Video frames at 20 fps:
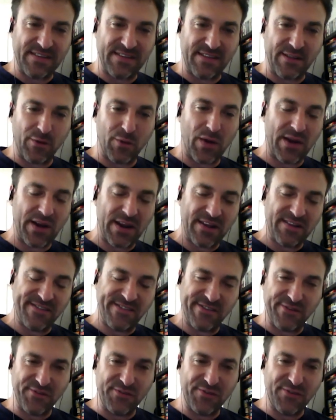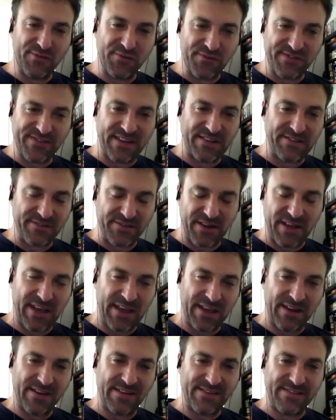And the one I chose to settle
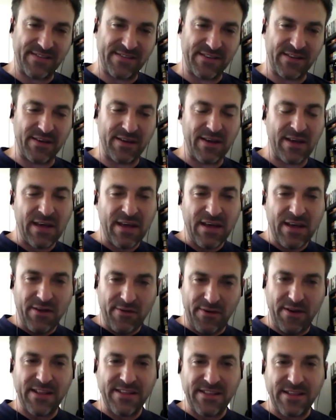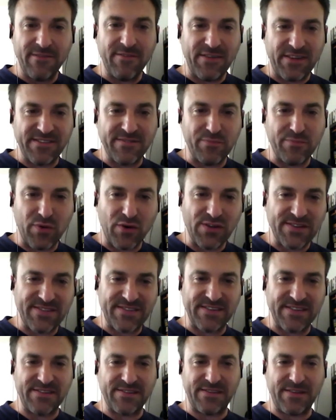in is a relatively small
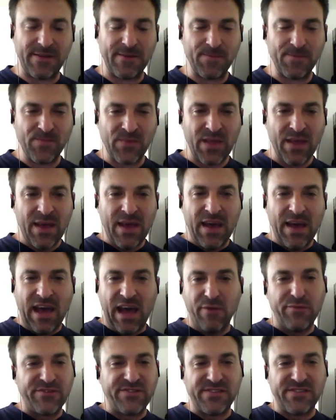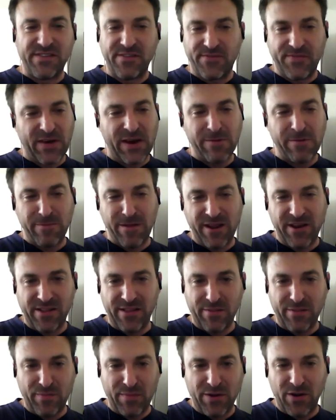city. I was in the farmland in
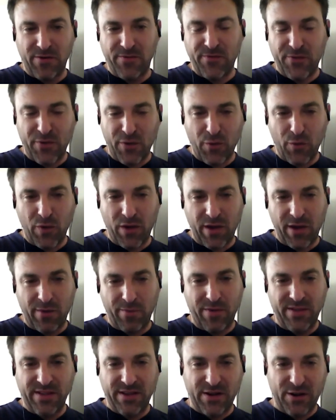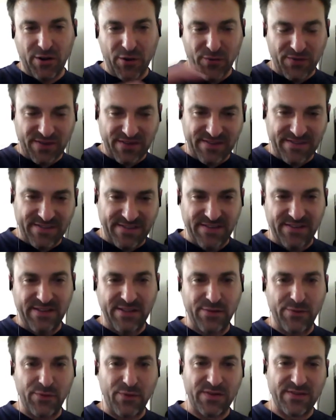the middle of nowhere, but the closest
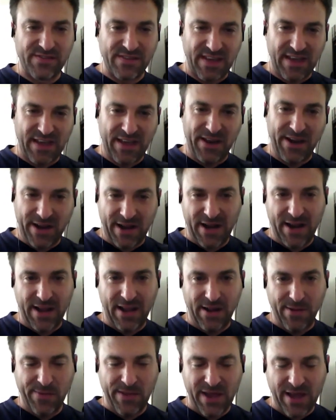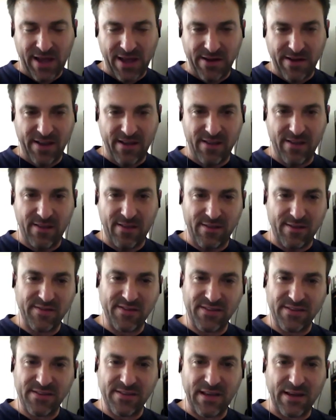city was General Alvear, a
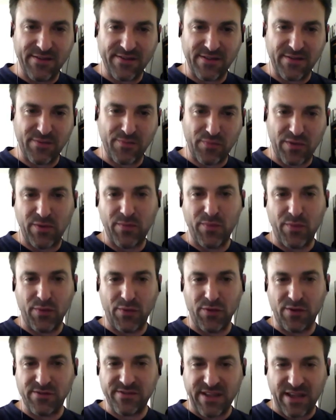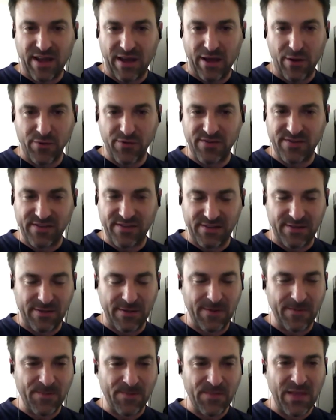30,000 people town
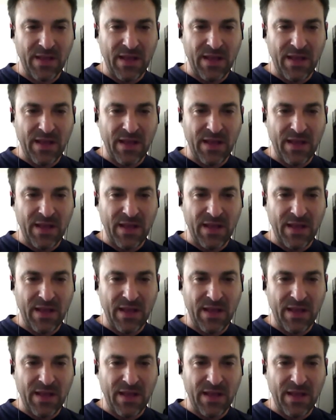city.